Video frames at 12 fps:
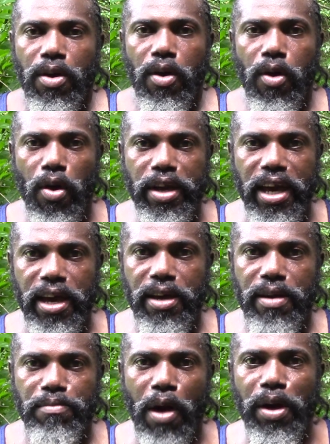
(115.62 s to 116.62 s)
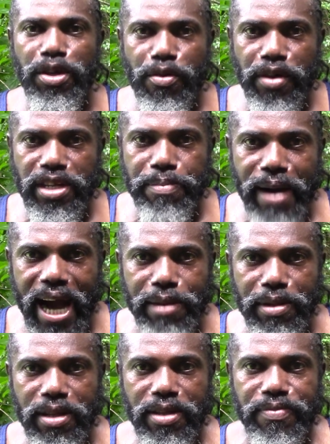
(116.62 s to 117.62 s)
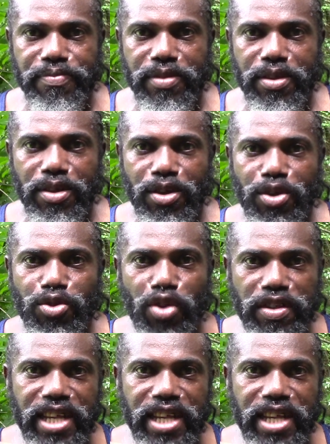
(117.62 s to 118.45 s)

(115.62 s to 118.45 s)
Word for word: Okay? But when you read the Bible, you